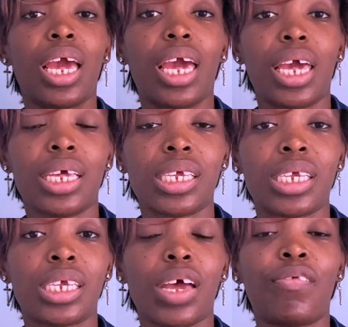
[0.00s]

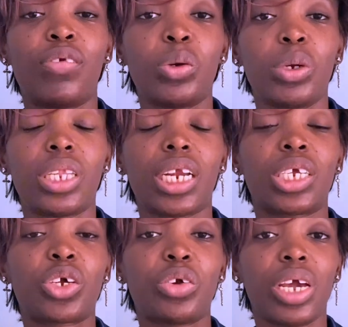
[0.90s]
is a fluid that is
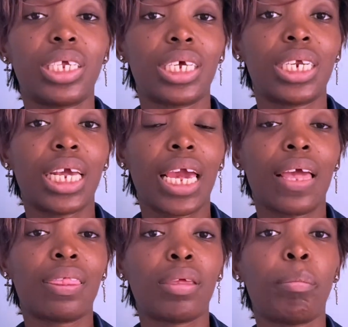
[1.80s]
created
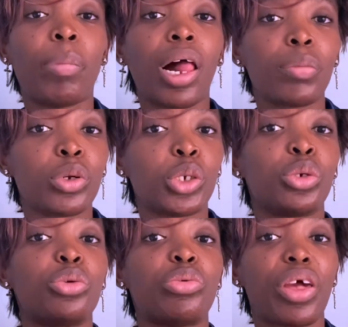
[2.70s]
in the
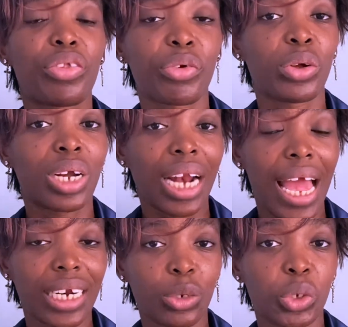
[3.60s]
bulbourethral
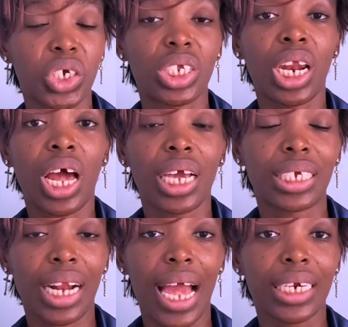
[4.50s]
gland, which is the last
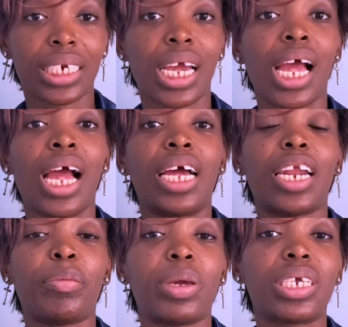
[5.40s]
gland. Now,
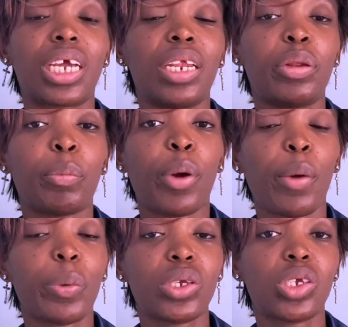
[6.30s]
basically, the
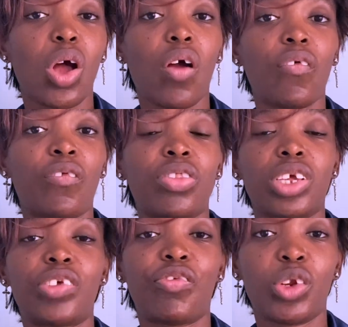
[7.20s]
purpose of this
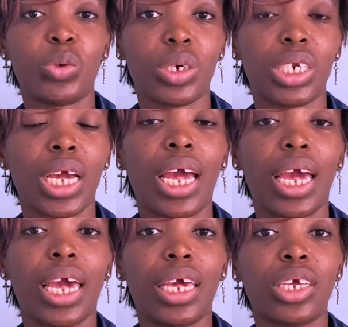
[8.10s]
fluid
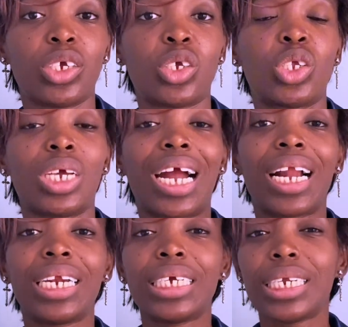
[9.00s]
is to
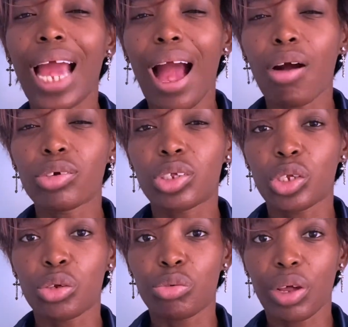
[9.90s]
clean out the
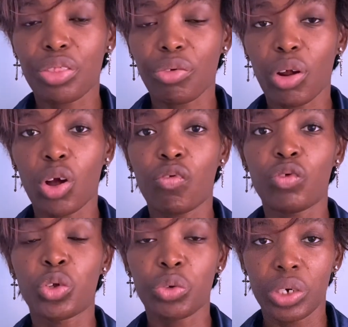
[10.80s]
urethra of
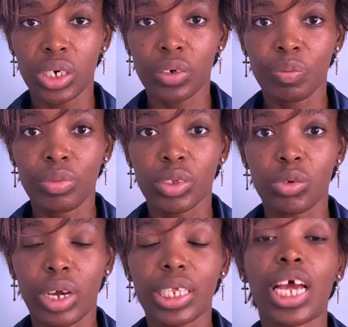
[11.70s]
urine,
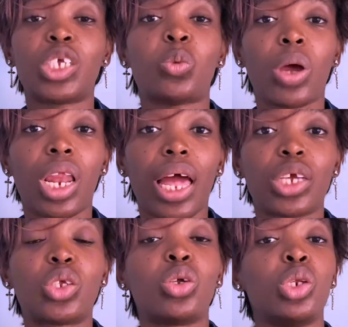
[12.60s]
right, as well as
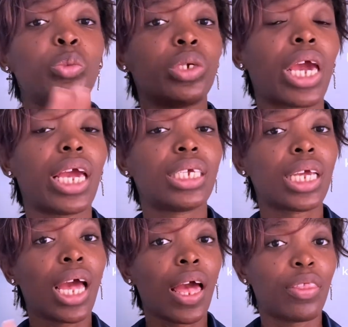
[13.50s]
to lubricate
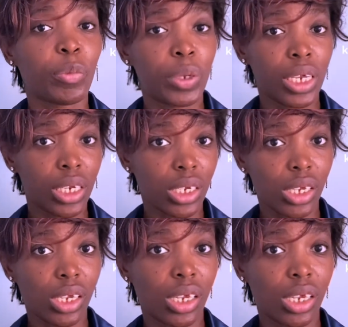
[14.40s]
the penis.